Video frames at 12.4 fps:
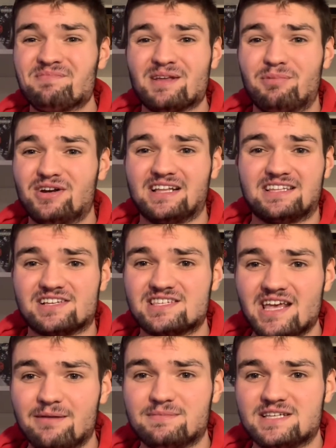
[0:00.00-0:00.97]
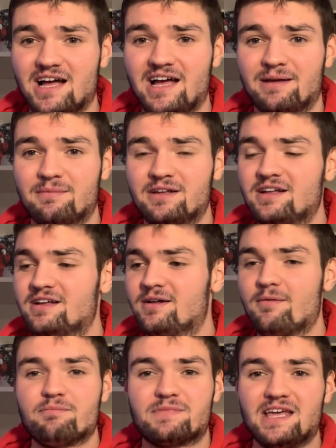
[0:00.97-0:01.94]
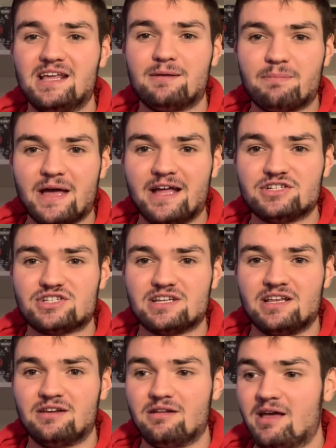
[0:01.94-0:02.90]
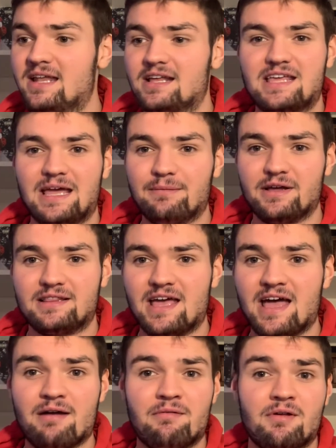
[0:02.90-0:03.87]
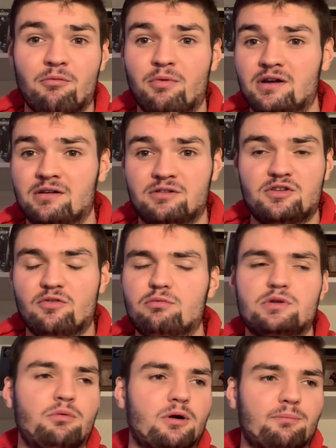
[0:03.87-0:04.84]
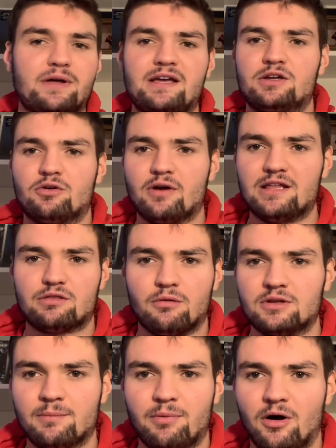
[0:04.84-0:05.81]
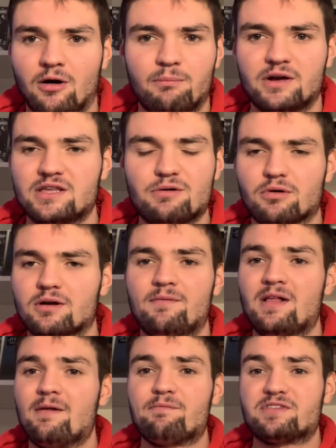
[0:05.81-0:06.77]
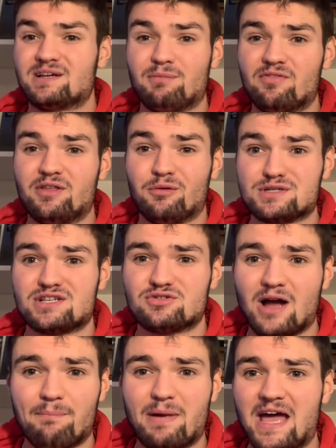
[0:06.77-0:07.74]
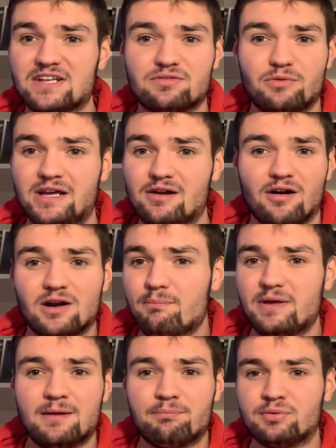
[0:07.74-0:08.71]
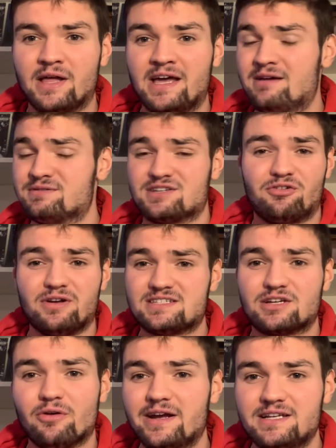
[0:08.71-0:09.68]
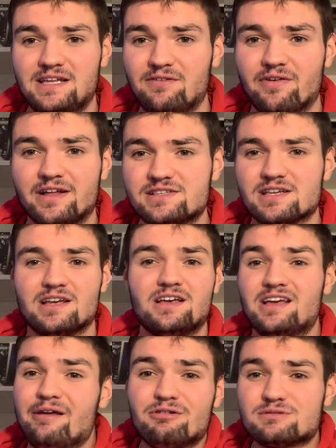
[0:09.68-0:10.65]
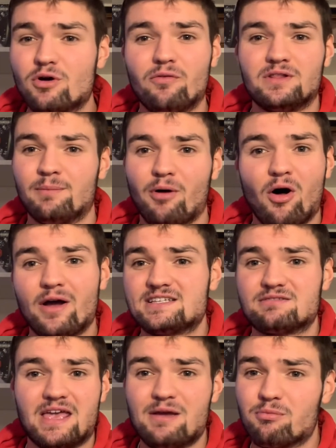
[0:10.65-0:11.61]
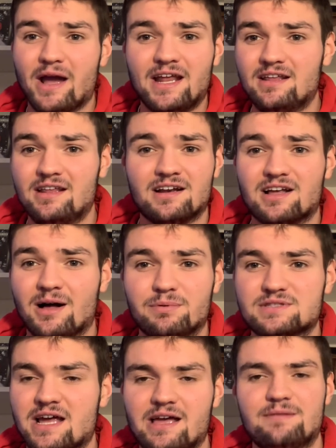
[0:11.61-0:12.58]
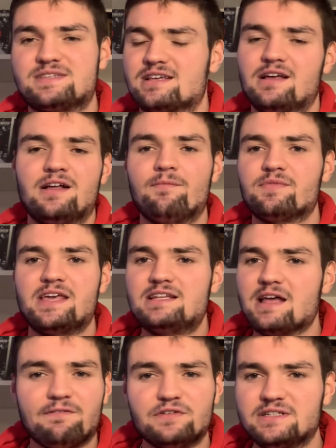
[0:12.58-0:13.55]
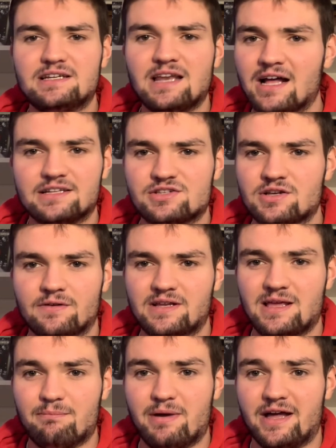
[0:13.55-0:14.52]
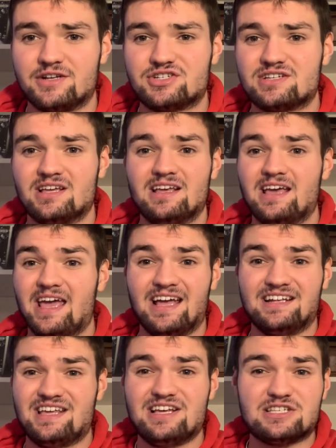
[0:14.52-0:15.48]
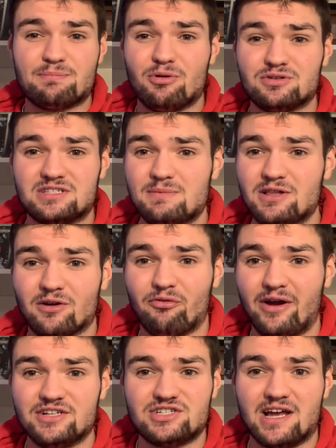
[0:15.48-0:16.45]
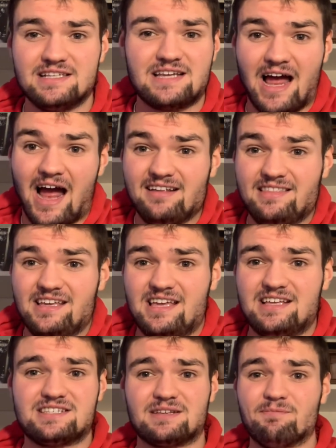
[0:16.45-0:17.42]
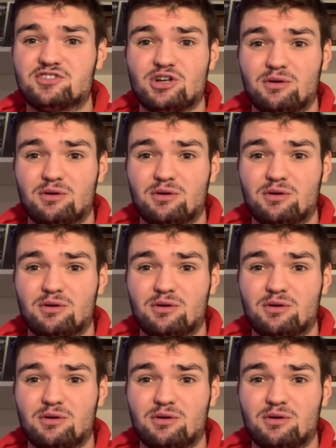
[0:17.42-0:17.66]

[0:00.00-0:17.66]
But at the same time, getting benched in a game like that when you weren't playing great throwing the ball, but you weren't. There was a drop pass from Rieger on a big play. It's a great defense. He was moving the ball. He ran it in a couple times. He definitely did not deserve to get benched. And he's supposed to be their franchise guy. I think he's shown